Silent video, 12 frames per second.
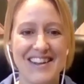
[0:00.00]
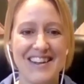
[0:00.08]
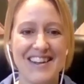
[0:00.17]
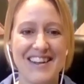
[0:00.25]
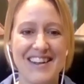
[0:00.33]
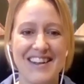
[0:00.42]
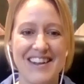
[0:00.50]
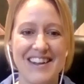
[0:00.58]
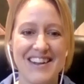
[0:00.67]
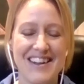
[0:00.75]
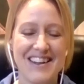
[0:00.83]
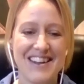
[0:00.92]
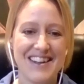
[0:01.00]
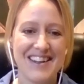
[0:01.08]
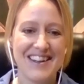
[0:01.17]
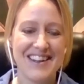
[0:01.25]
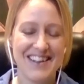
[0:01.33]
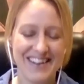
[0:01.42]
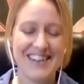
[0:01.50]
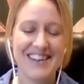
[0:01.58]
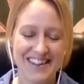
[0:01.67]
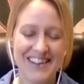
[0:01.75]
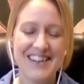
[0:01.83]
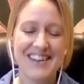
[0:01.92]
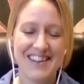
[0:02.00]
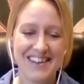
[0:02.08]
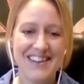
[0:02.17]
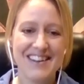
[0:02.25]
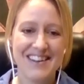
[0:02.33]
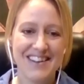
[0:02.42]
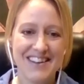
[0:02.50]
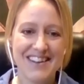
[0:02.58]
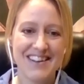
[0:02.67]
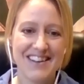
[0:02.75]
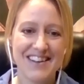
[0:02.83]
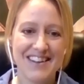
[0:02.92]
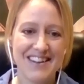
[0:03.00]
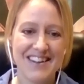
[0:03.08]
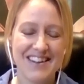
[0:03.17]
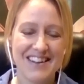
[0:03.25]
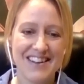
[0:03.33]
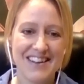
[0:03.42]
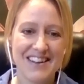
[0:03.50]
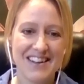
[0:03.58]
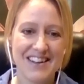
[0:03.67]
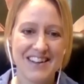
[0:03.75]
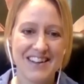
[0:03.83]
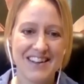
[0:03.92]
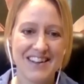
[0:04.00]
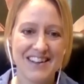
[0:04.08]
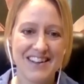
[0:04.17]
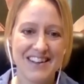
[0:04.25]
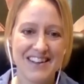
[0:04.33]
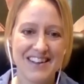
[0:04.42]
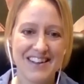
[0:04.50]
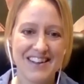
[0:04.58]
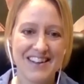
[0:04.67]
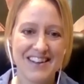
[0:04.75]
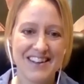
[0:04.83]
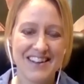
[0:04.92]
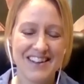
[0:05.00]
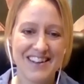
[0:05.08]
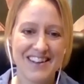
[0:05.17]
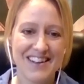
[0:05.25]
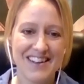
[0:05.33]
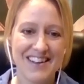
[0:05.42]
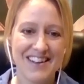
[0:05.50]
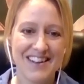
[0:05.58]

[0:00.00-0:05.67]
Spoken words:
(not speaking)